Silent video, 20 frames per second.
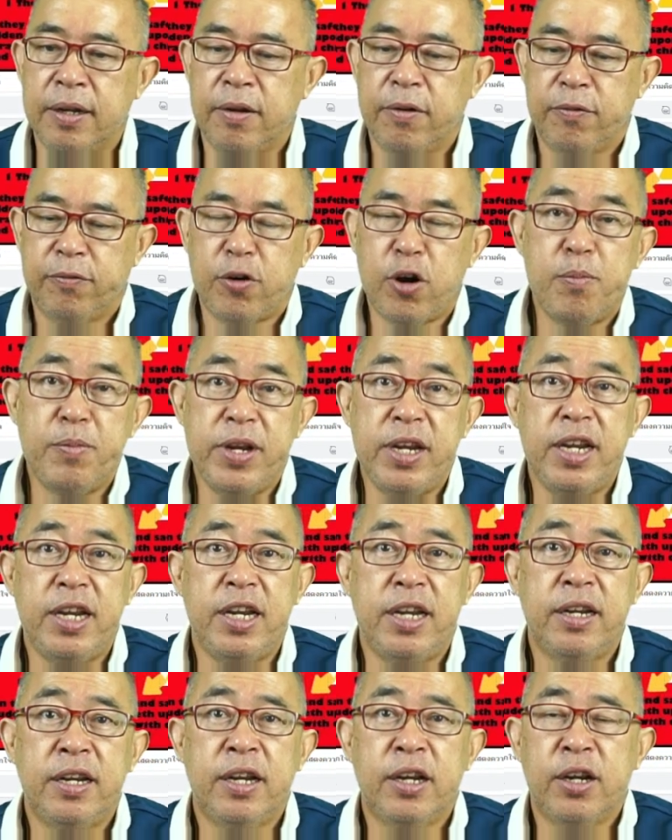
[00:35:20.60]
For me,
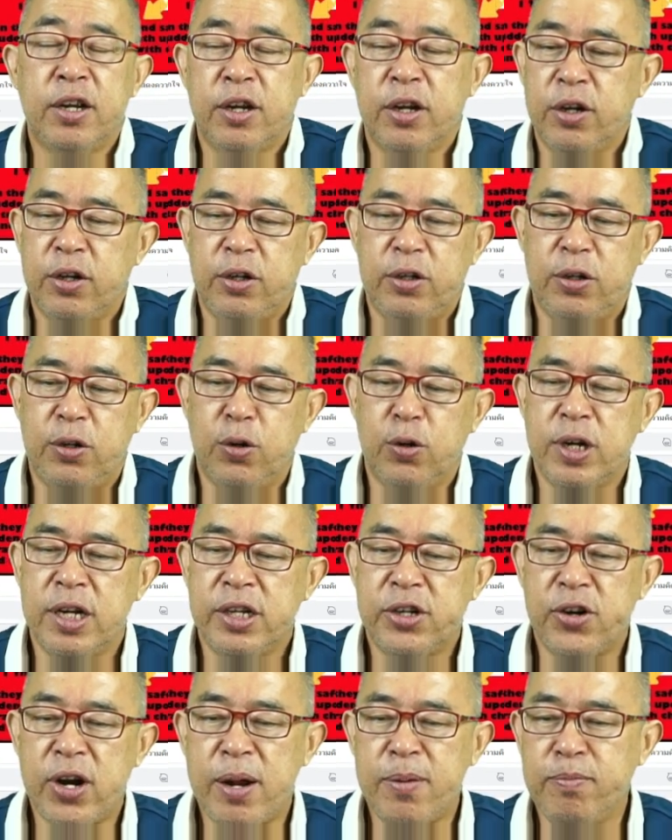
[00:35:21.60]
Donald
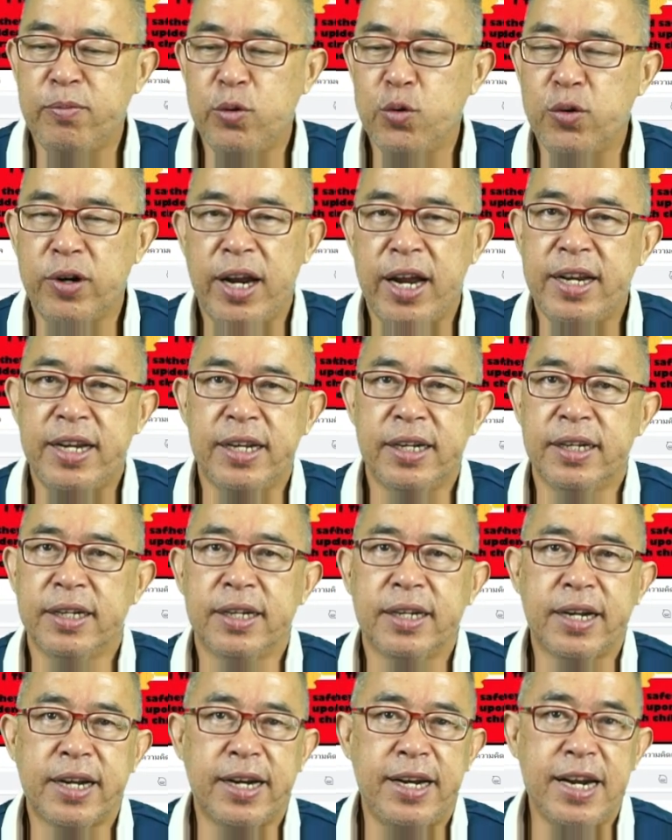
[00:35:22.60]
Trump look like the
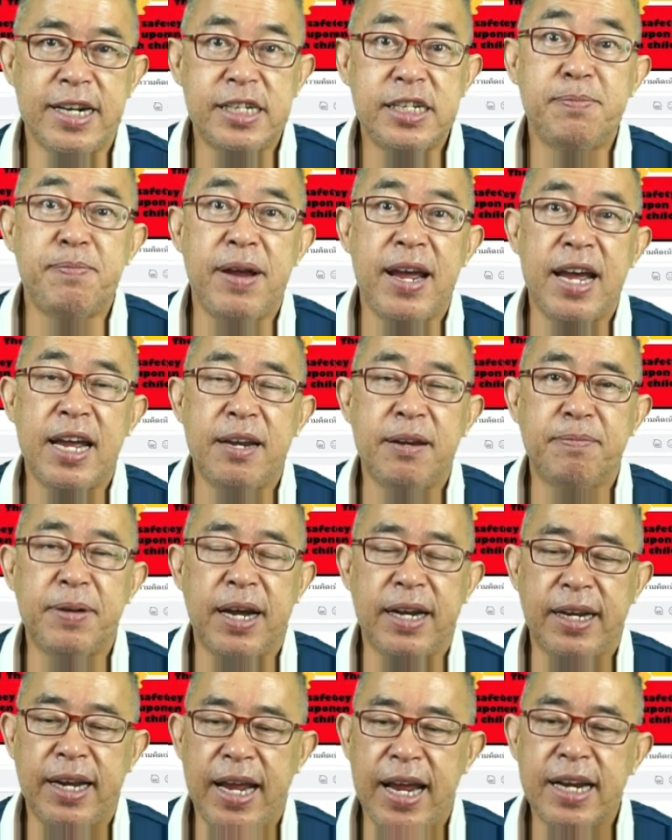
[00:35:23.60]
crazy man,
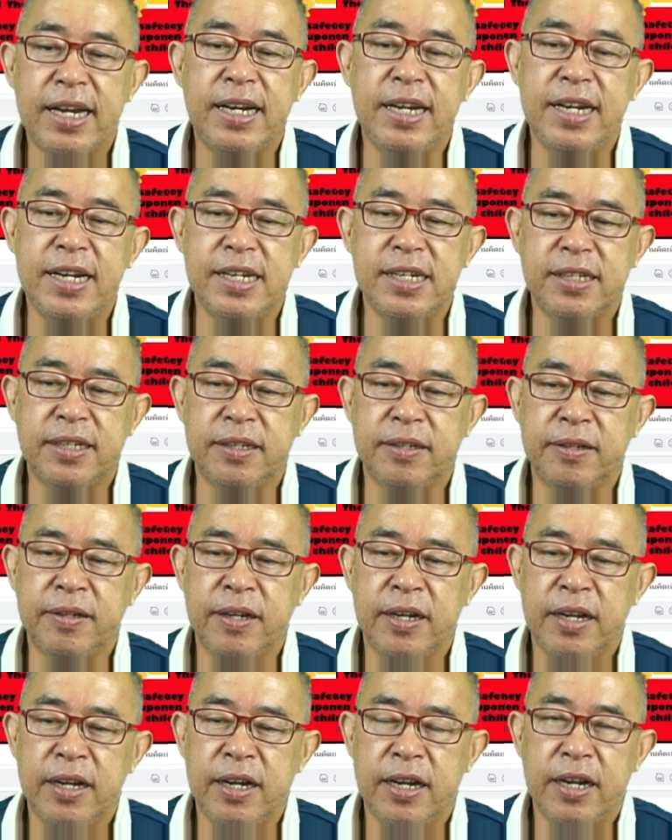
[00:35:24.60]
but at least
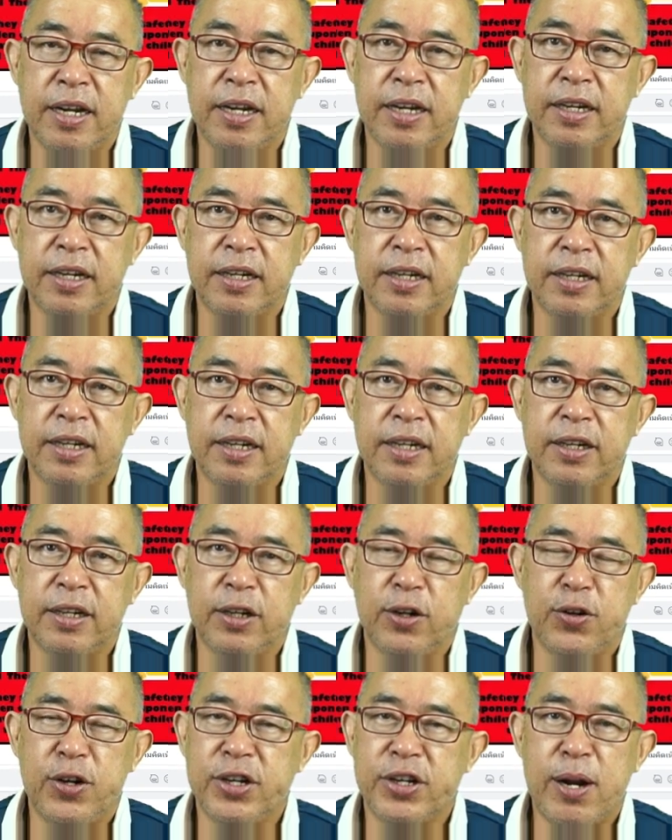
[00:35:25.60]

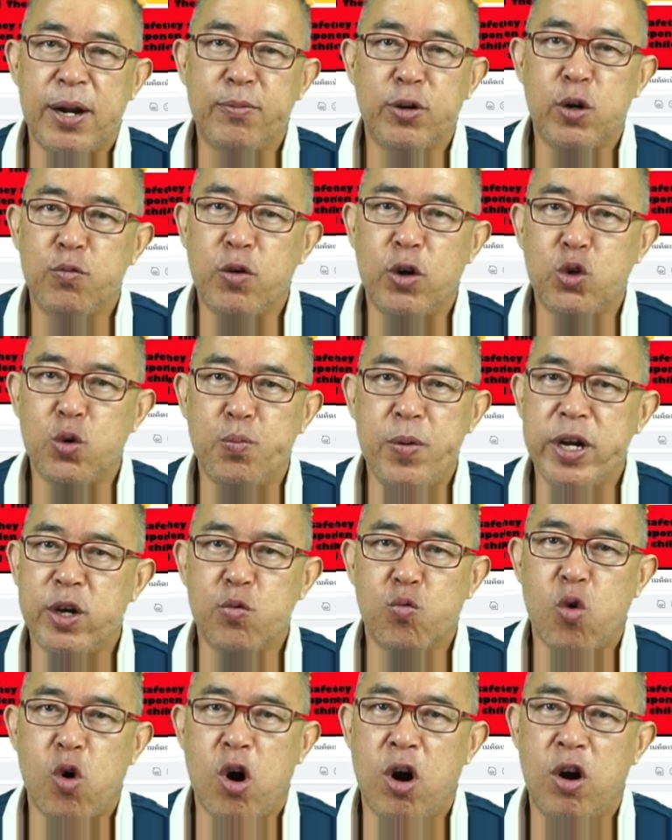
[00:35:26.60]
Donald Trump don't want to make a
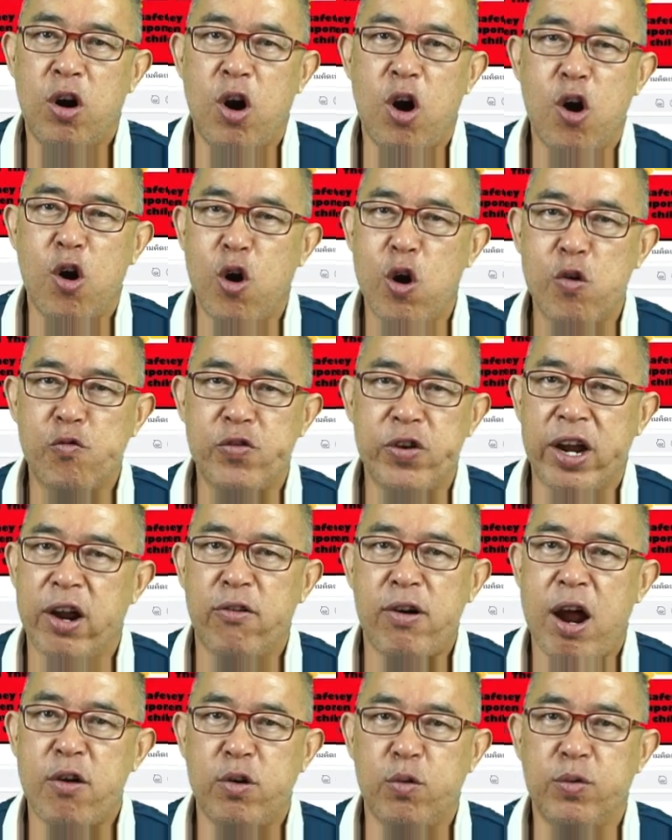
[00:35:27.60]
war or conflict
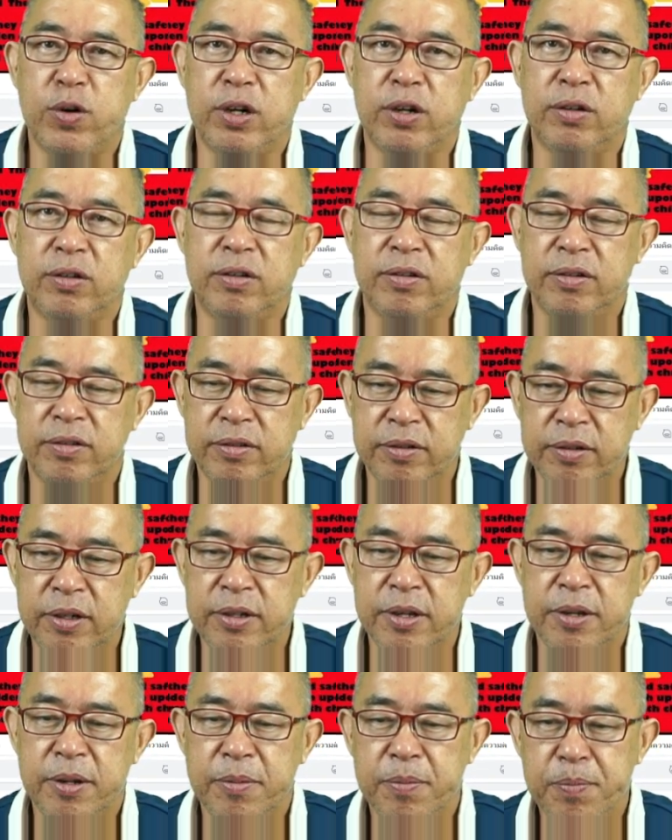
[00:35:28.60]
around the world.
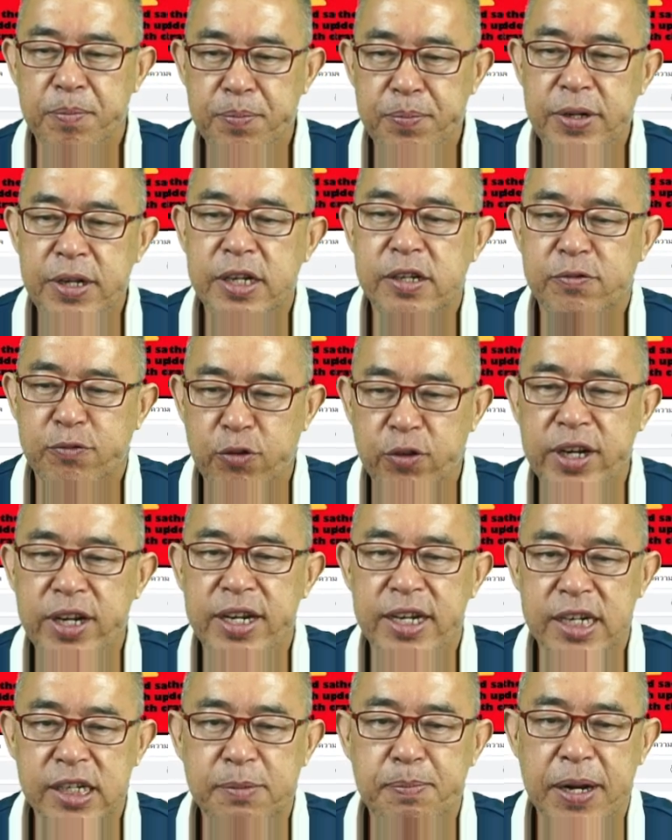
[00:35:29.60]
Peacefully
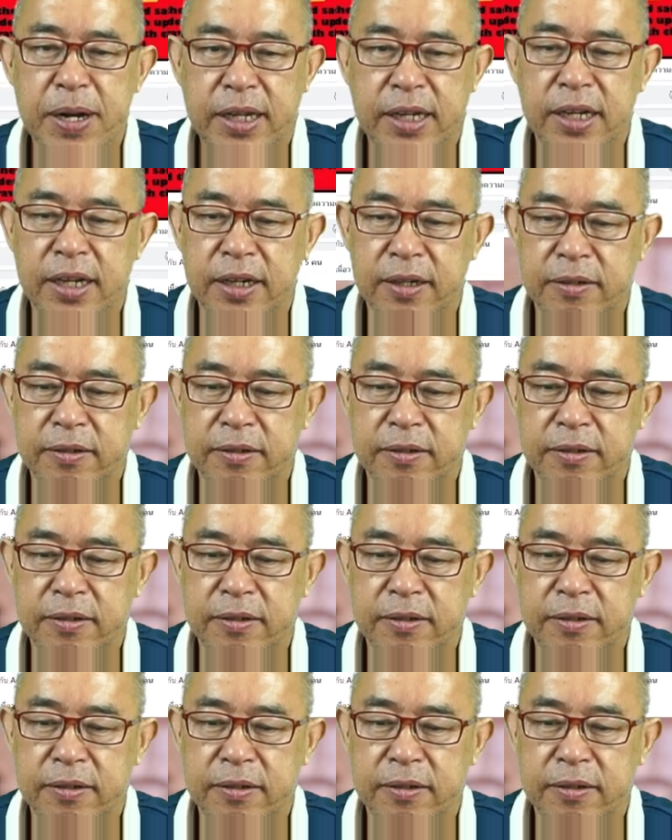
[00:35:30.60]
is better.